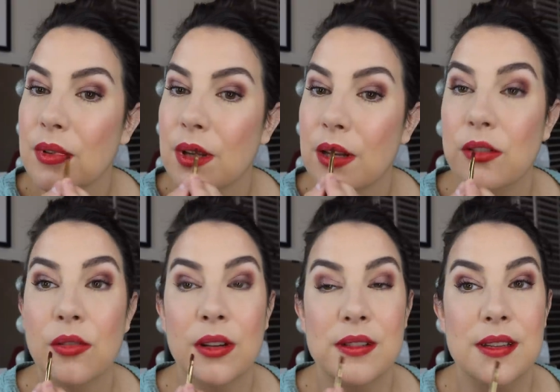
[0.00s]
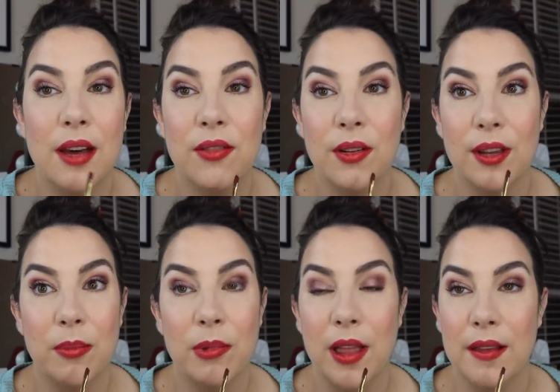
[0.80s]
And you can definitely
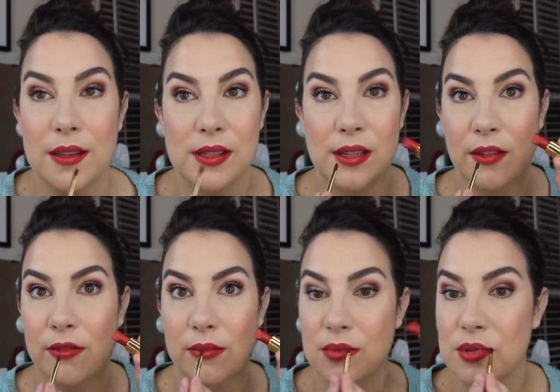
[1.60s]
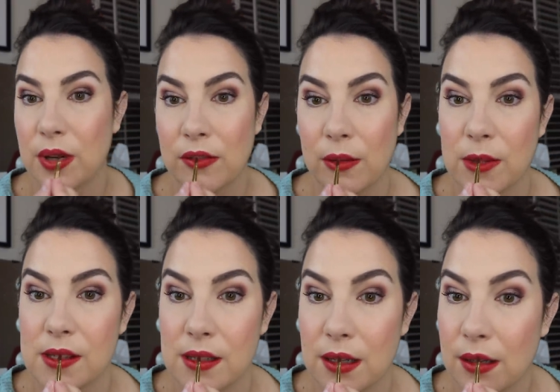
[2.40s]
apply this stuff straight from the
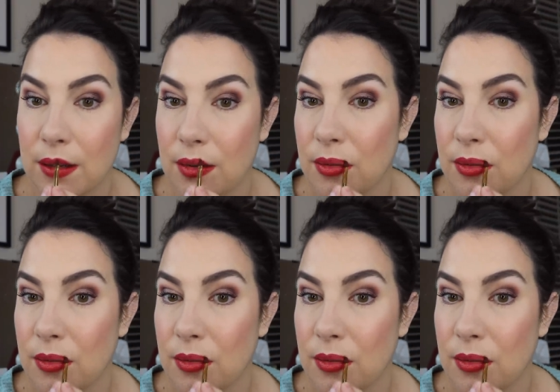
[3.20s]
stick.